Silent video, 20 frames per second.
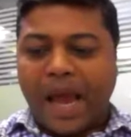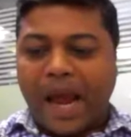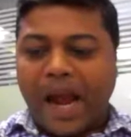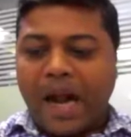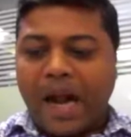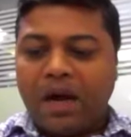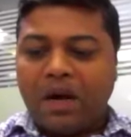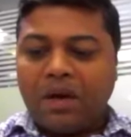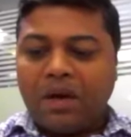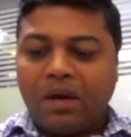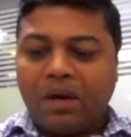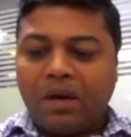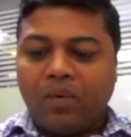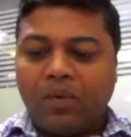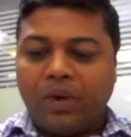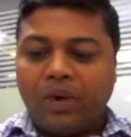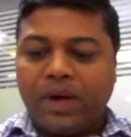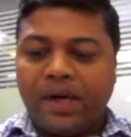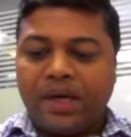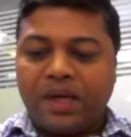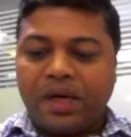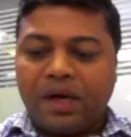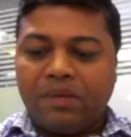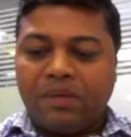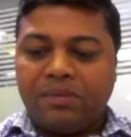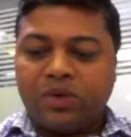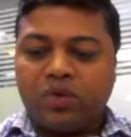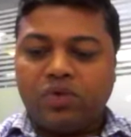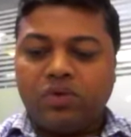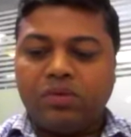And when it
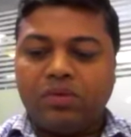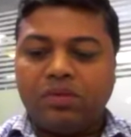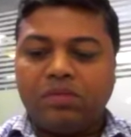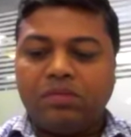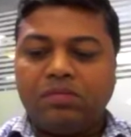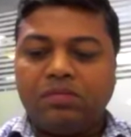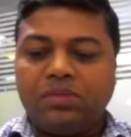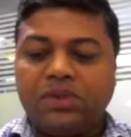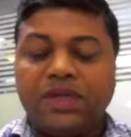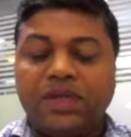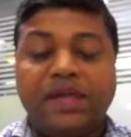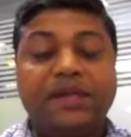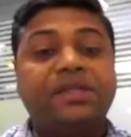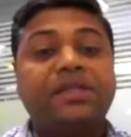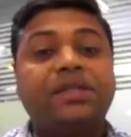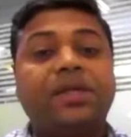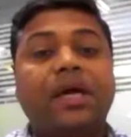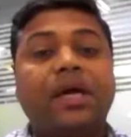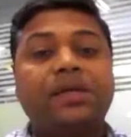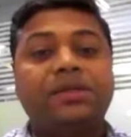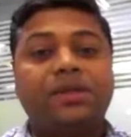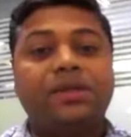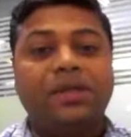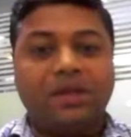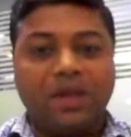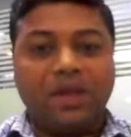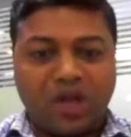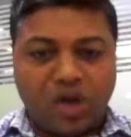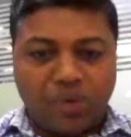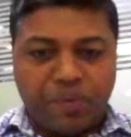comes to
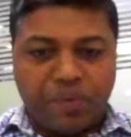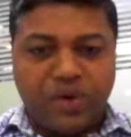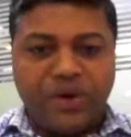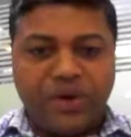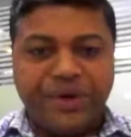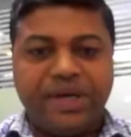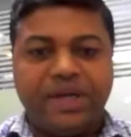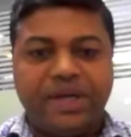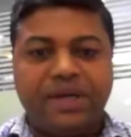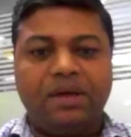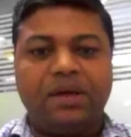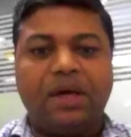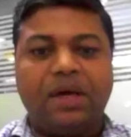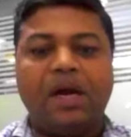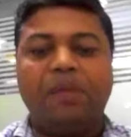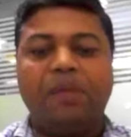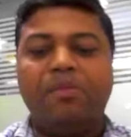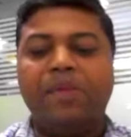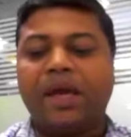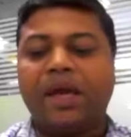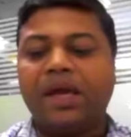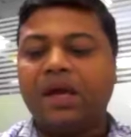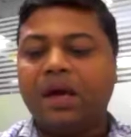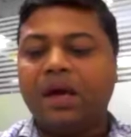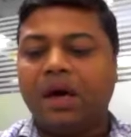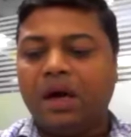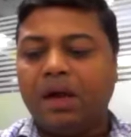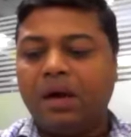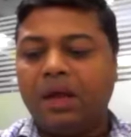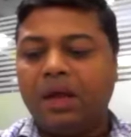sensitizing the community and making
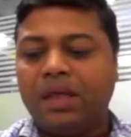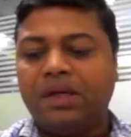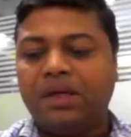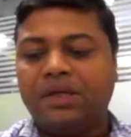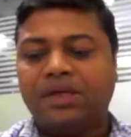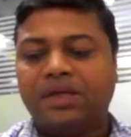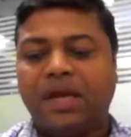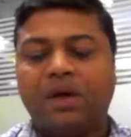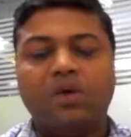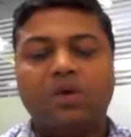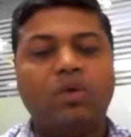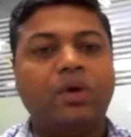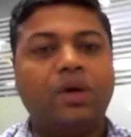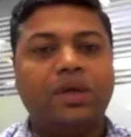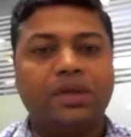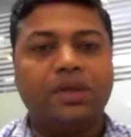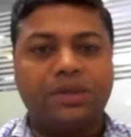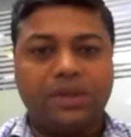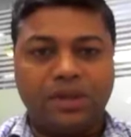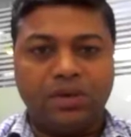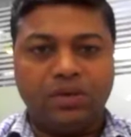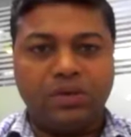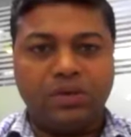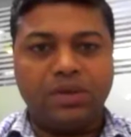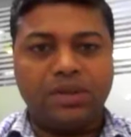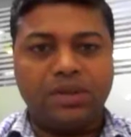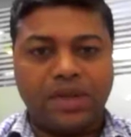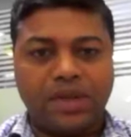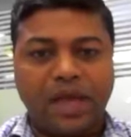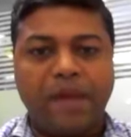all other stakeholders into
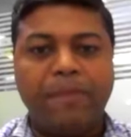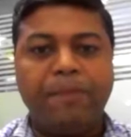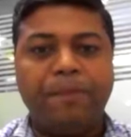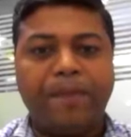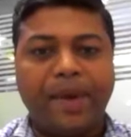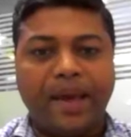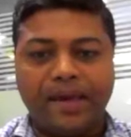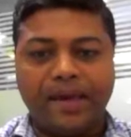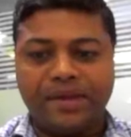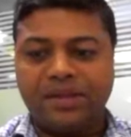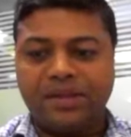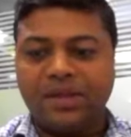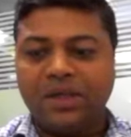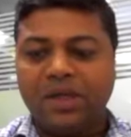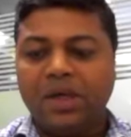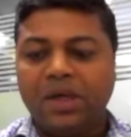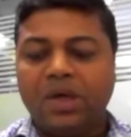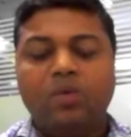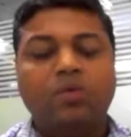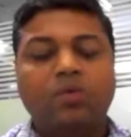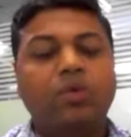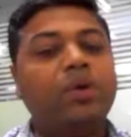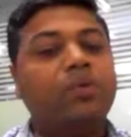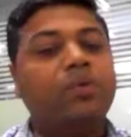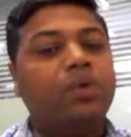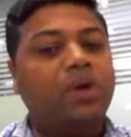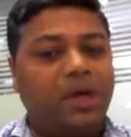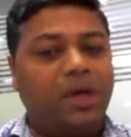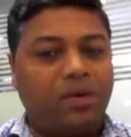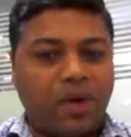the same base, we
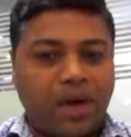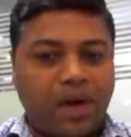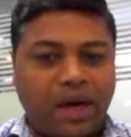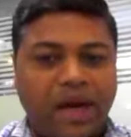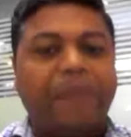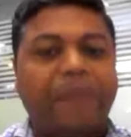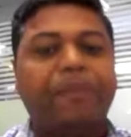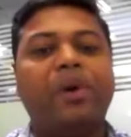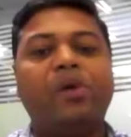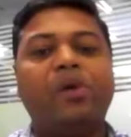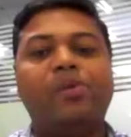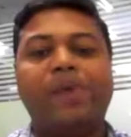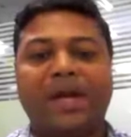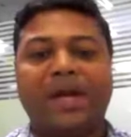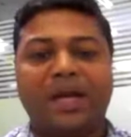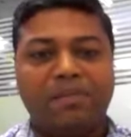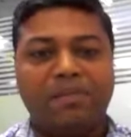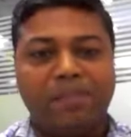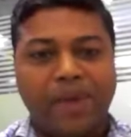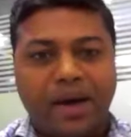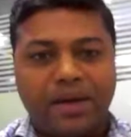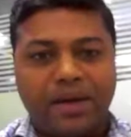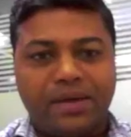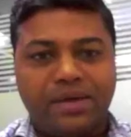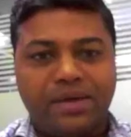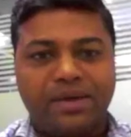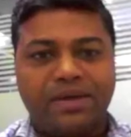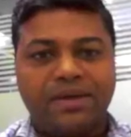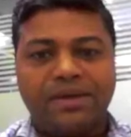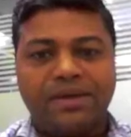would require an implementing
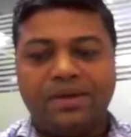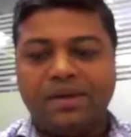partner.